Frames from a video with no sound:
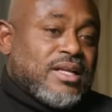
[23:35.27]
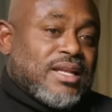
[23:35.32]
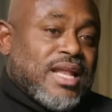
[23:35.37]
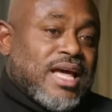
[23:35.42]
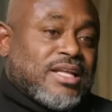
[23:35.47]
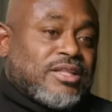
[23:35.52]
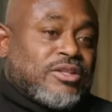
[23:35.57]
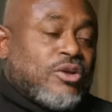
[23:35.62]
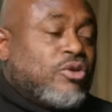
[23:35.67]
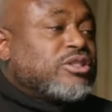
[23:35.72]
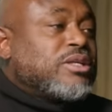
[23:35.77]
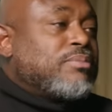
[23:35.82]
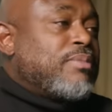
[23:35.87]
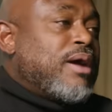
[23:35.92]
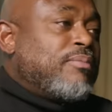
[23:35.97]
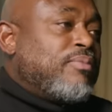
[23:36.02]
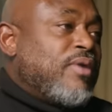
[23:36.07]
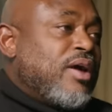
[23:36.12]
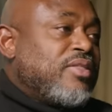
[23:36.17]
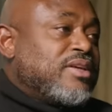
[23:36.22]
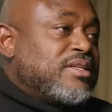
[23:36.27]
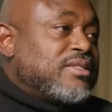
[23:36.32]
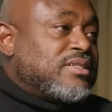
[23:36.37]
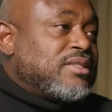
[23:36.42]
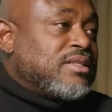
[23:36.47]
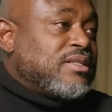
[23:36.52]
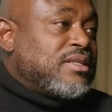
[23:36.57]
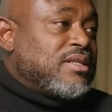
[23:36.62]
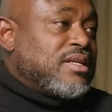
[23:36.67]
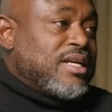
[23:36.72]
Like those are my
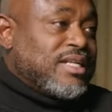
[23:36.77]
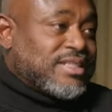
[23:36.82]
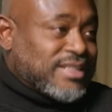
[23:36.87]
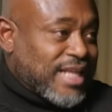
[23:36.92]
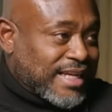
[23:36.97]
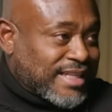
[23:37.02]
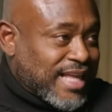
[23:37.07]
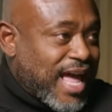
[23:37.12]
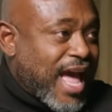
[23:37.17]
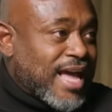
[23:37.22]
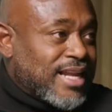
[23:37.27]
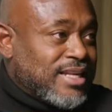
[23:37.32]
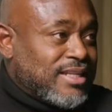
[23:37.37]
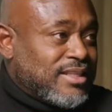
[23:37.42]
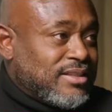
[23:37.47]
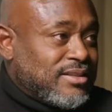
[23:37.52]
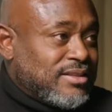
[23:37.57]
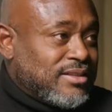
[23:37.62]
brothers. Right. It's like that.